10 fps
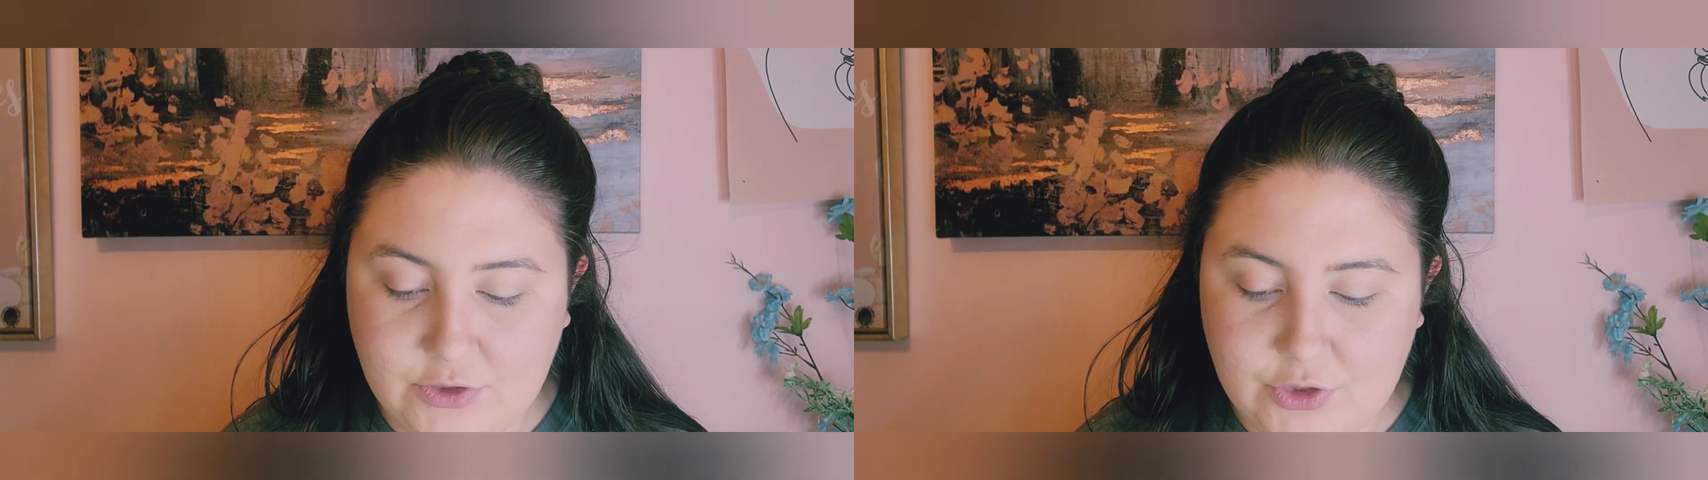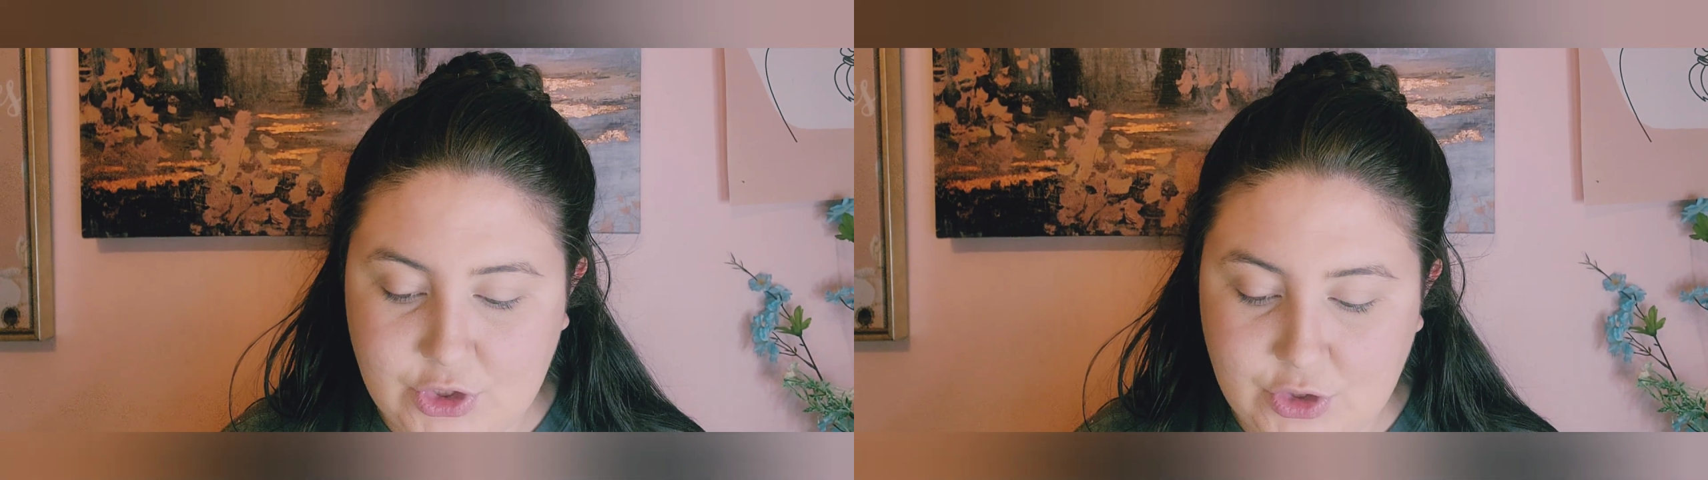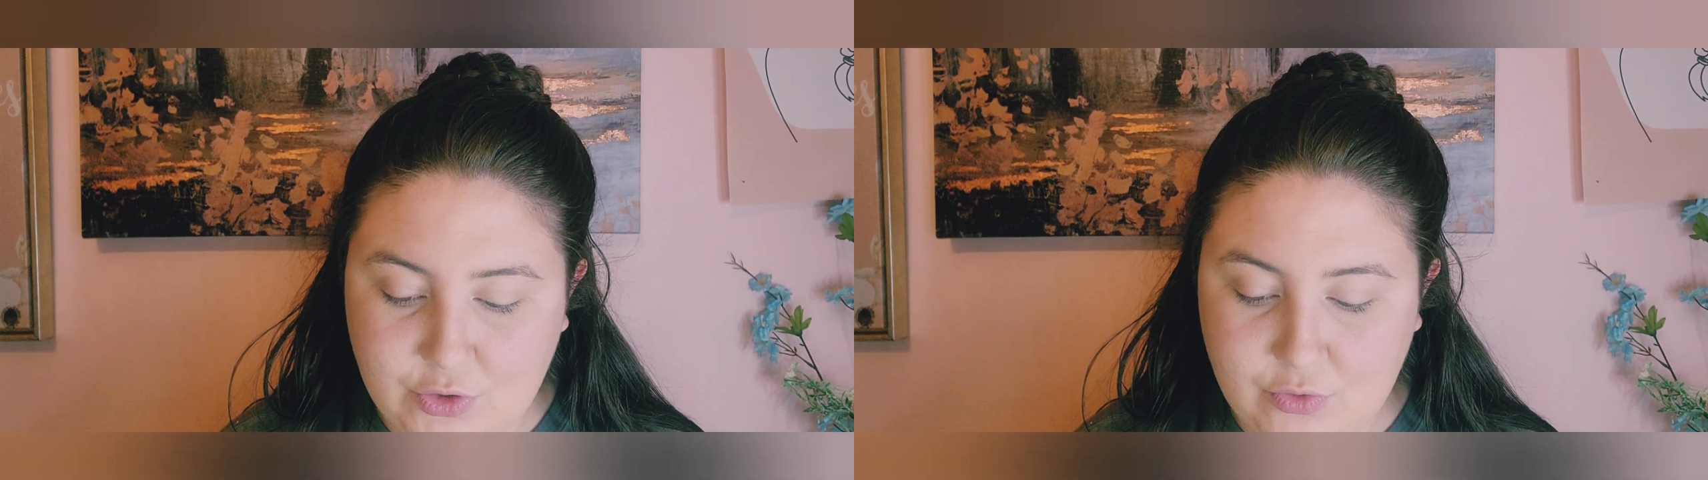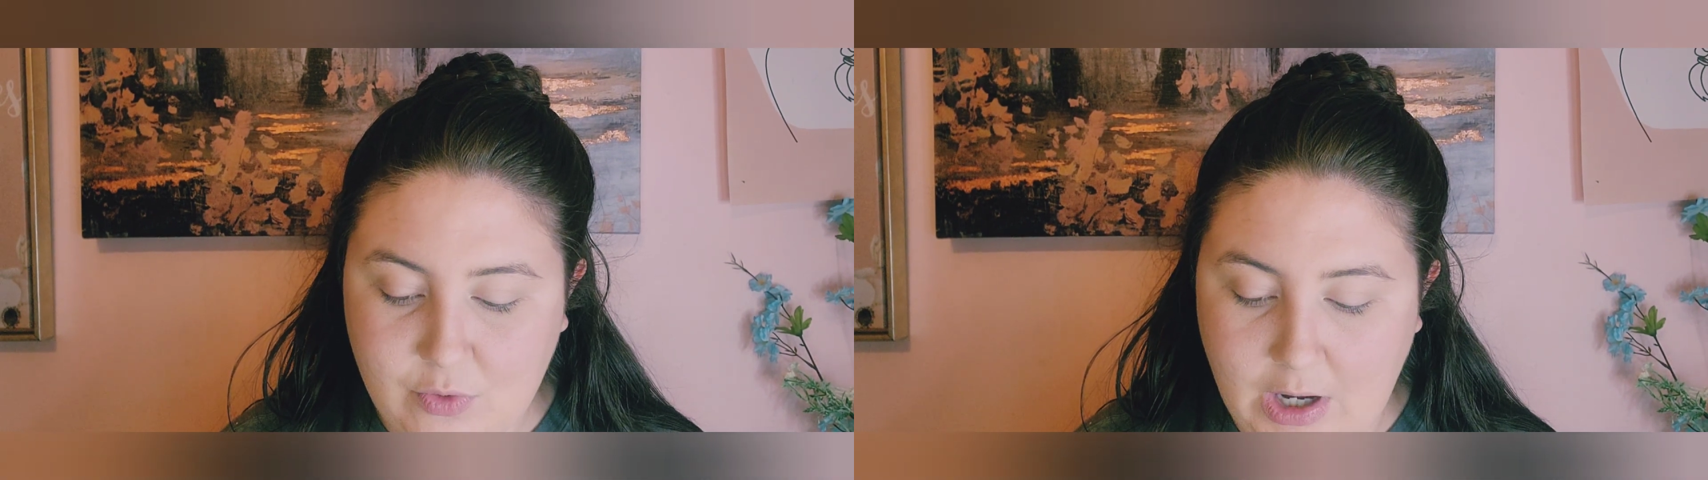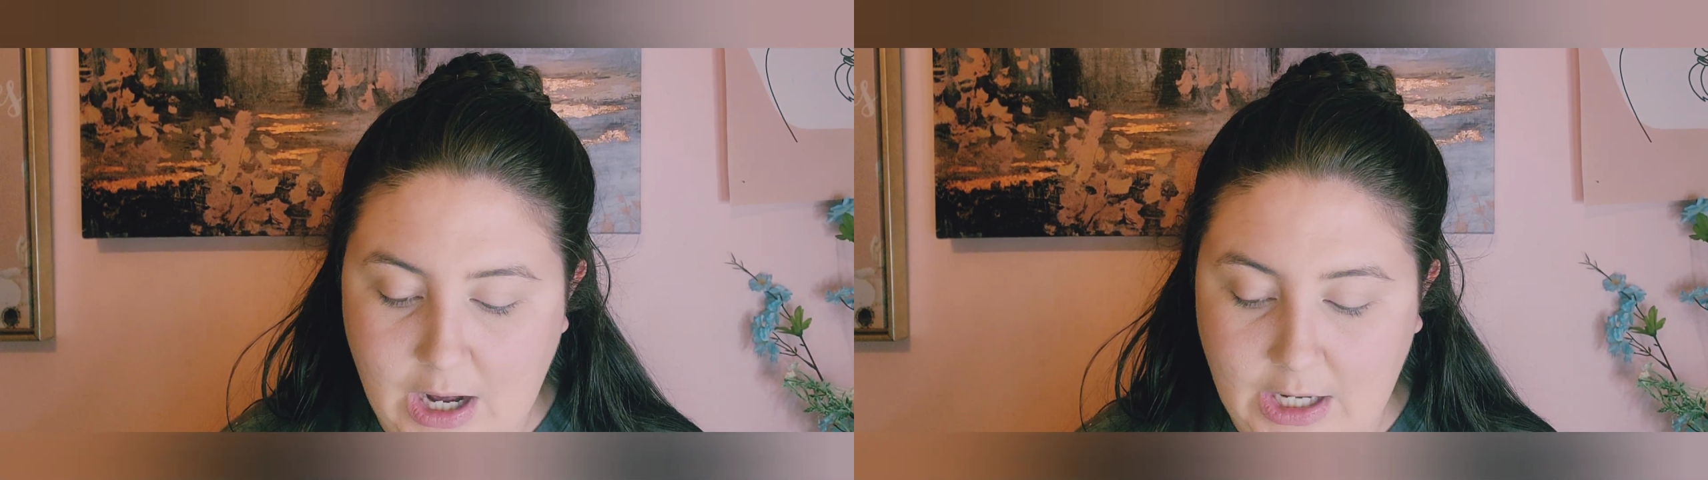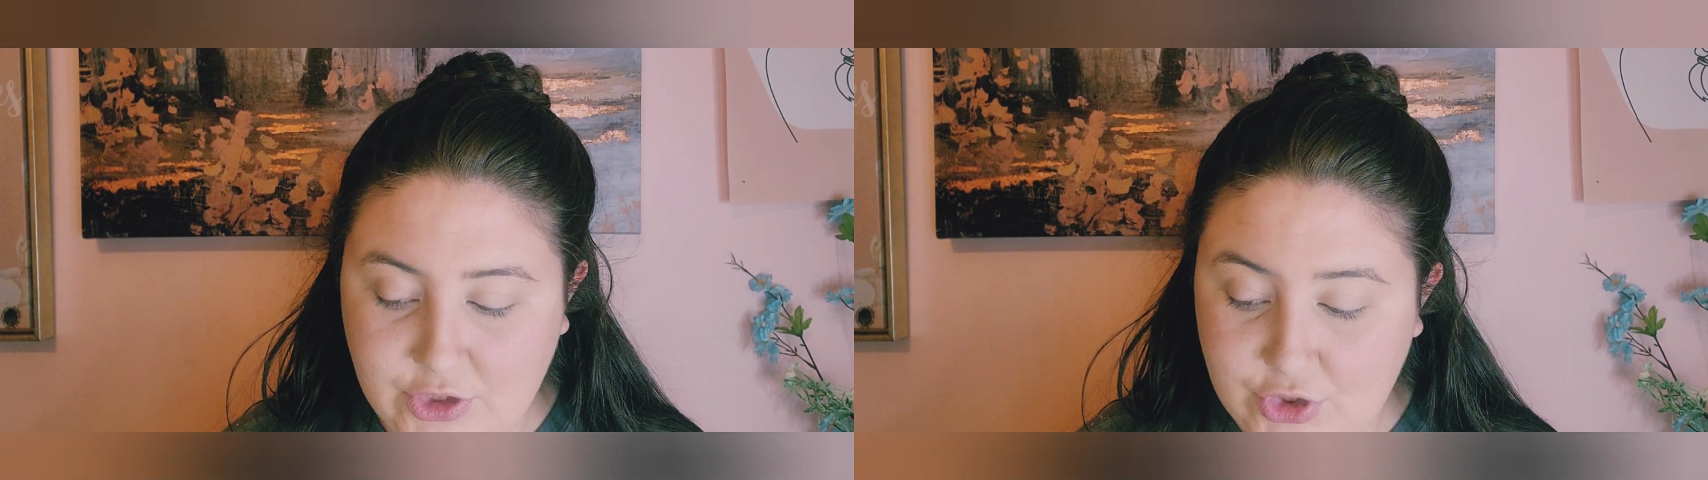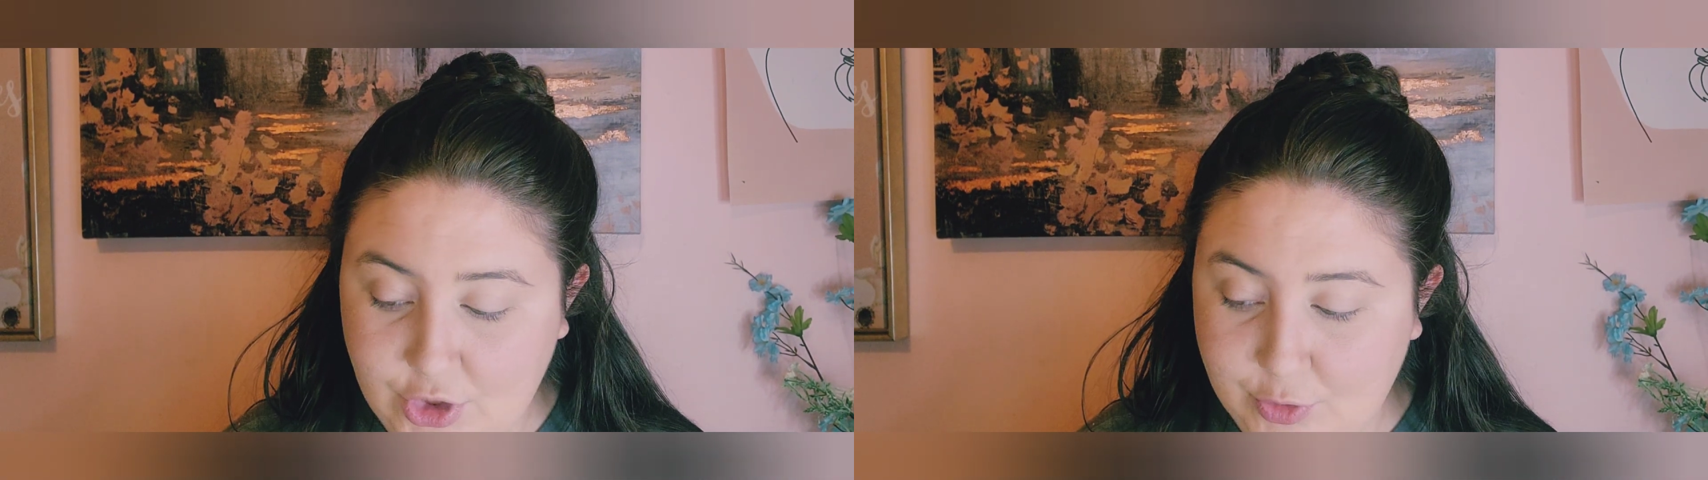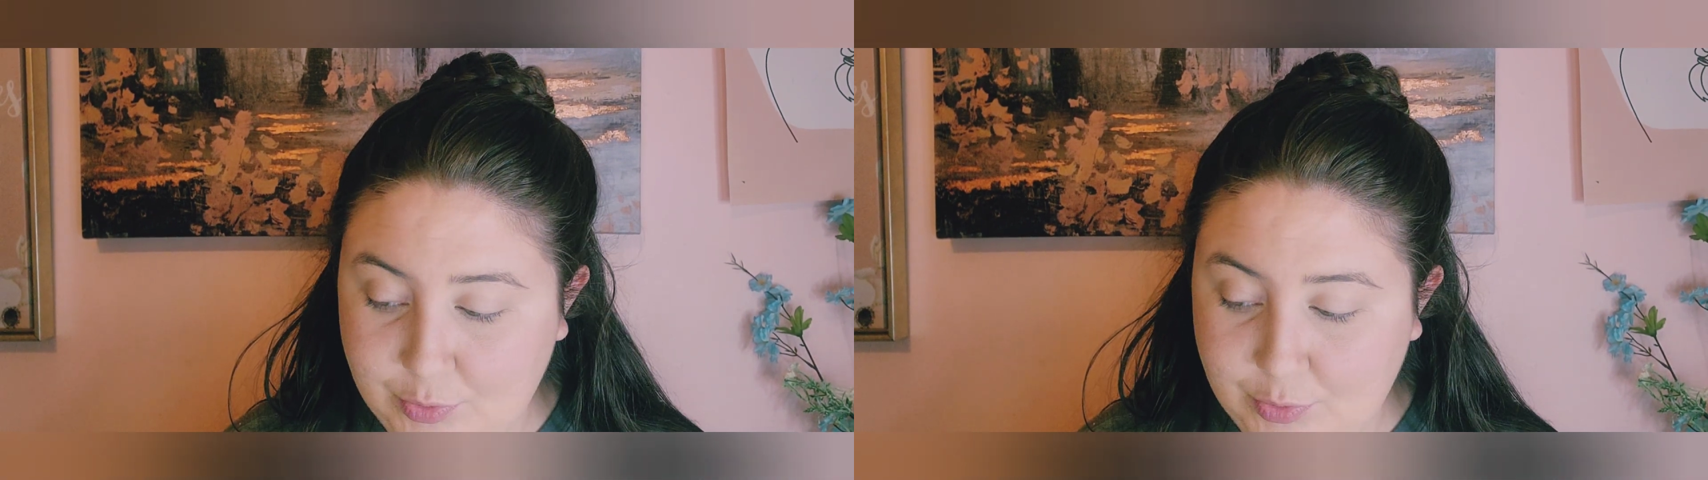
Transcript: 2 eyeshadow